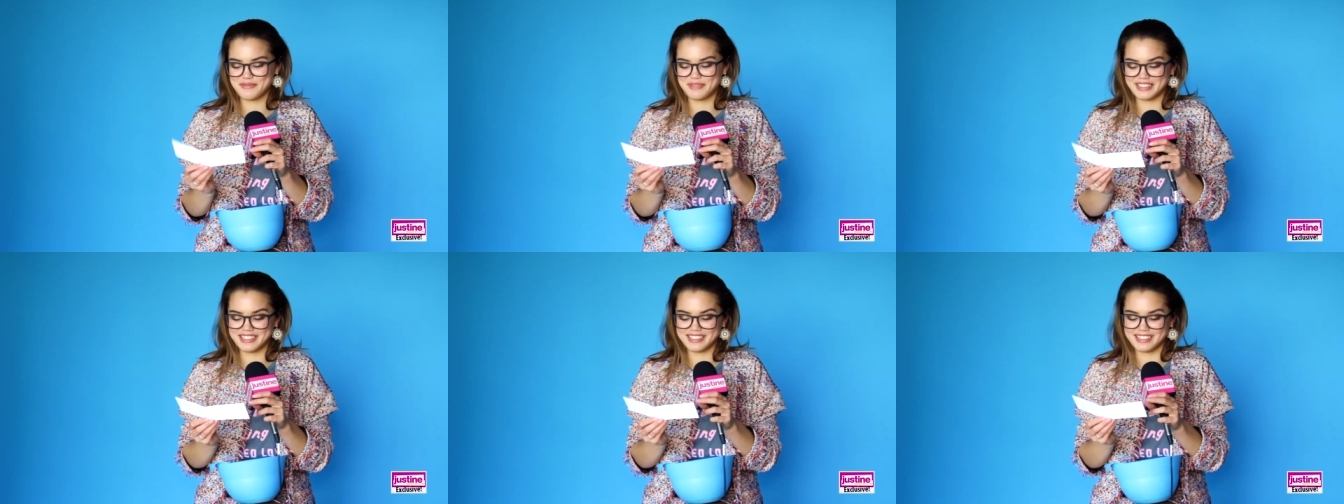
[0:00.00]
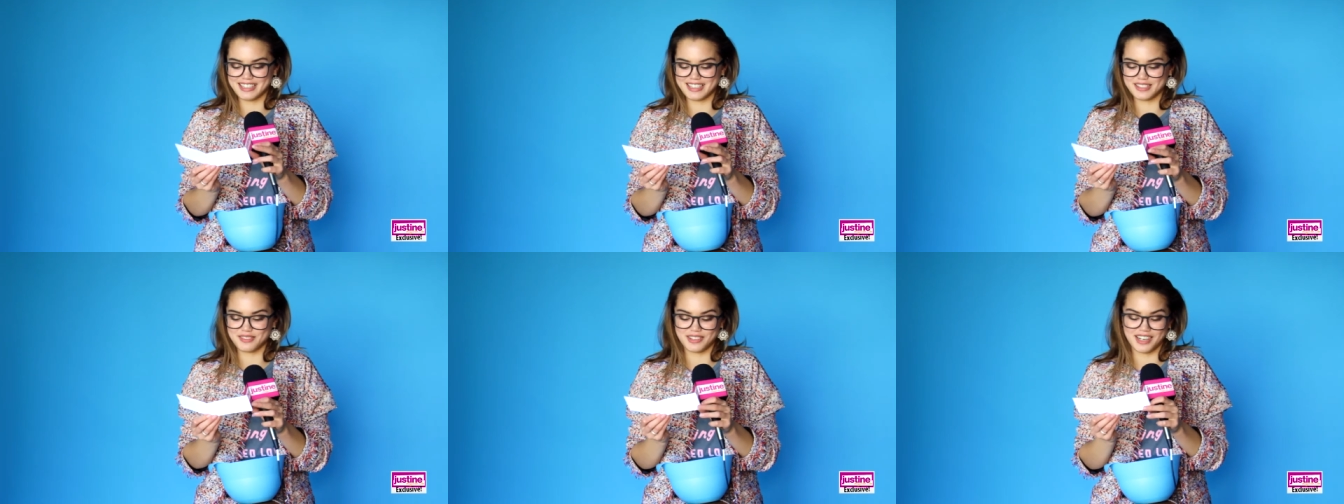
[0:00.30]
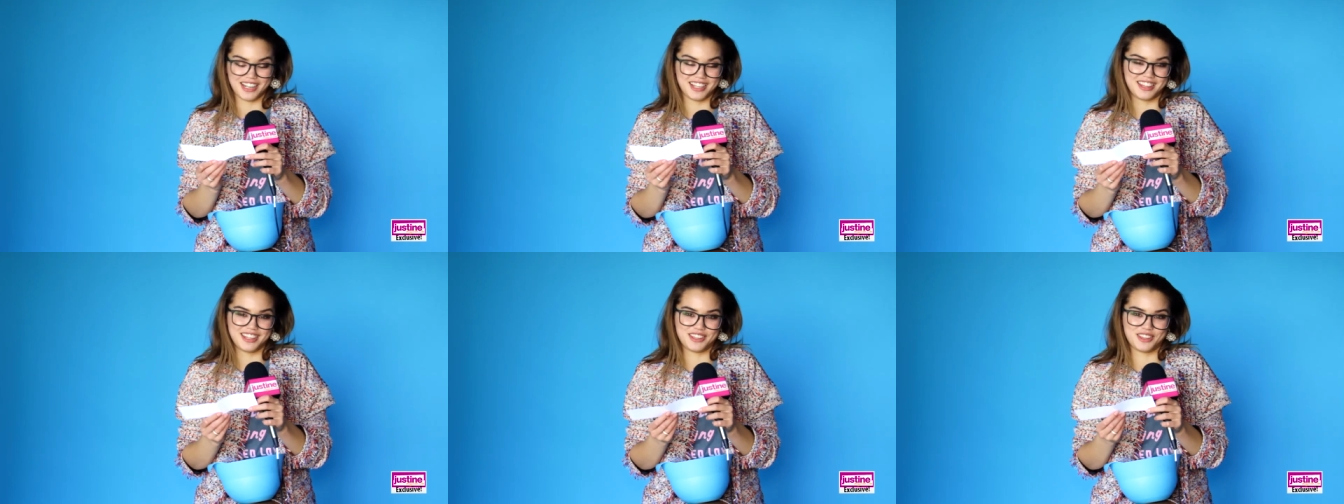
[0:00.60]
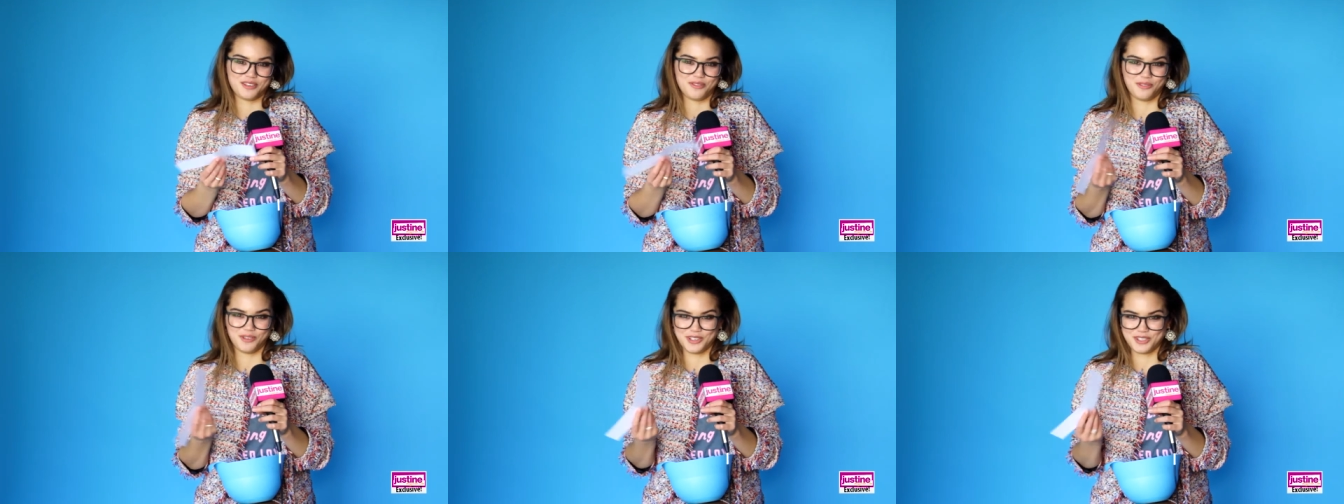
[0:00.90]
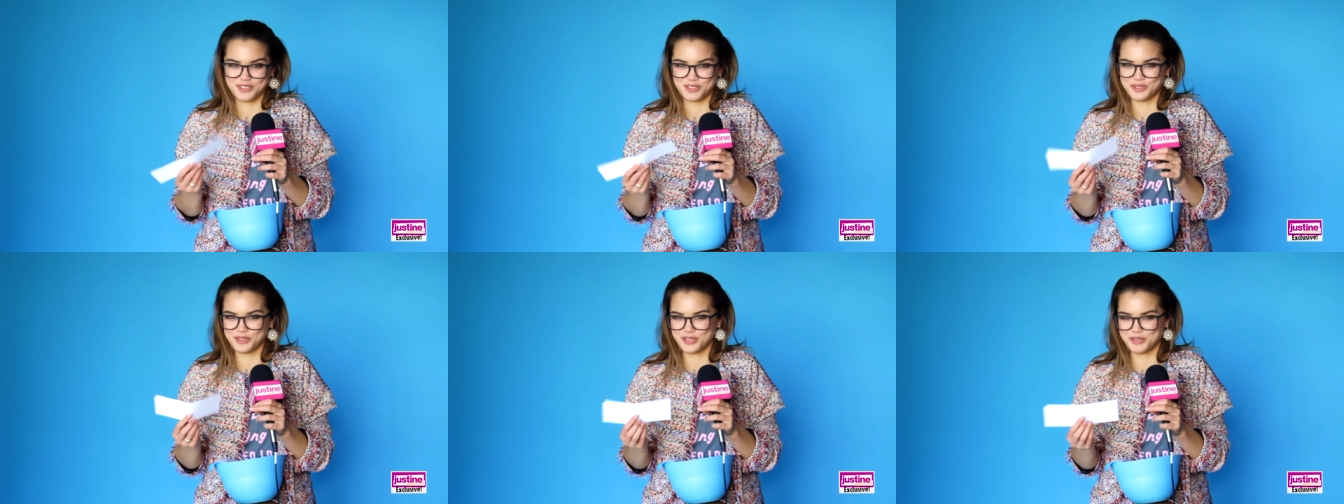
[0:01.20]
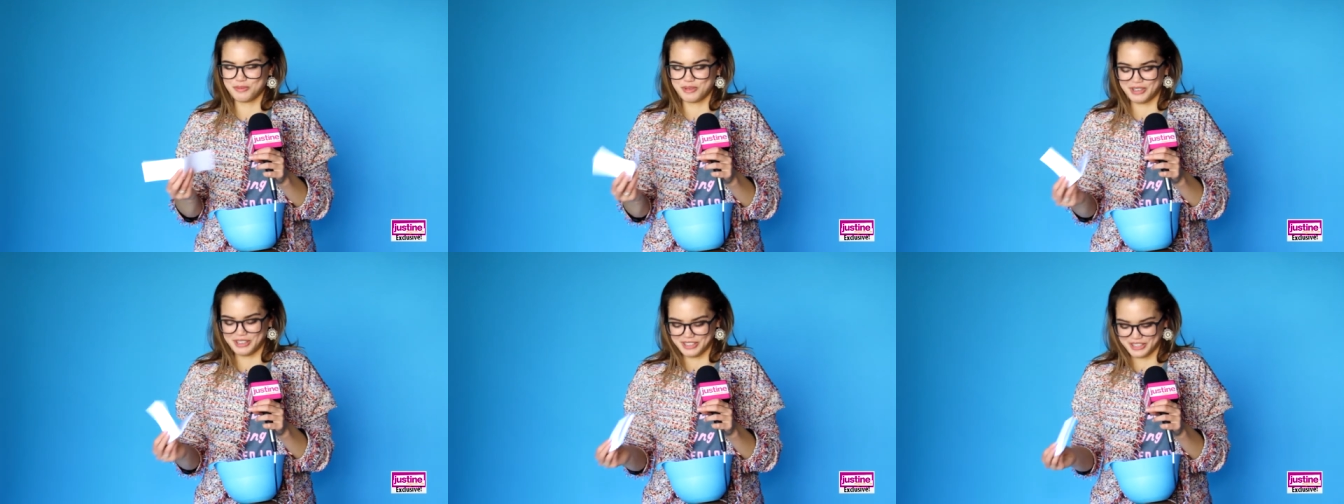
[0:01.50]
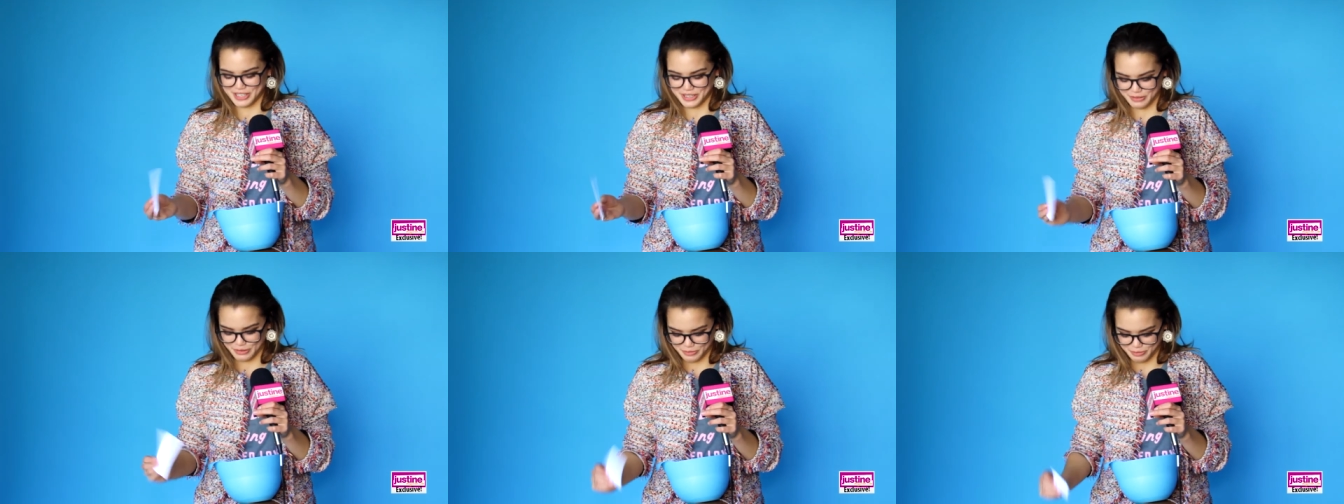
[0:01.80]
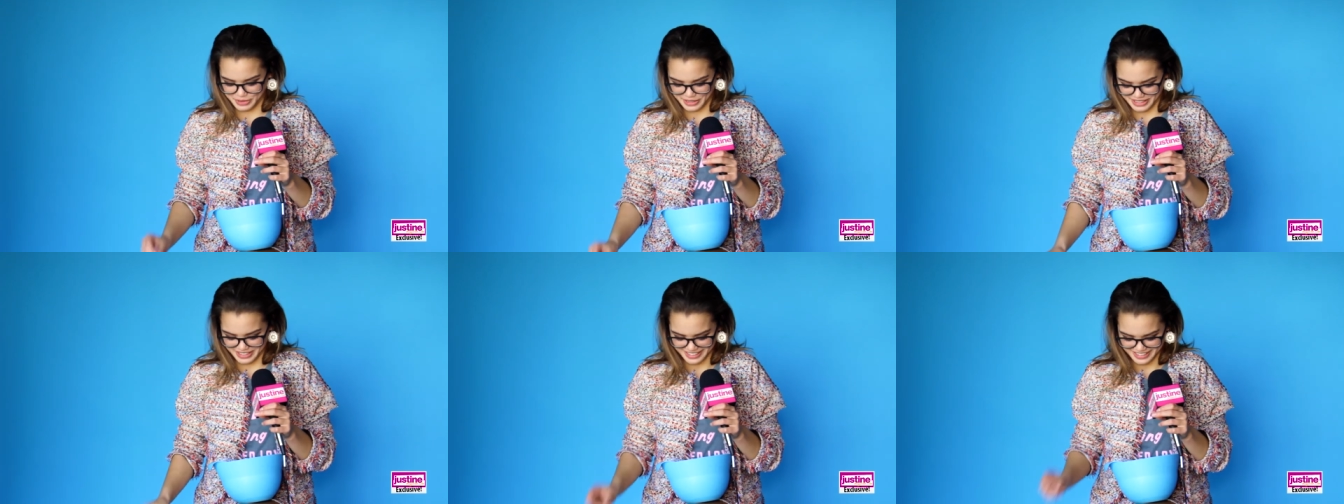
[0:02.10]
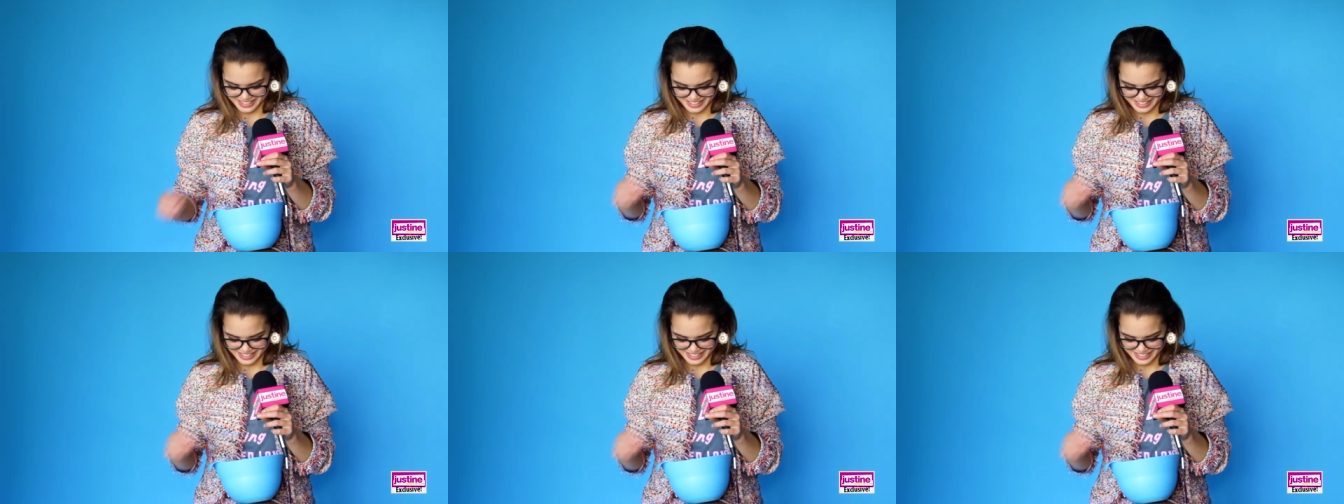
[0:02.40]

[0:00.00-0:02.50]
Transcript: but that's what I think the worst school spirit day would be.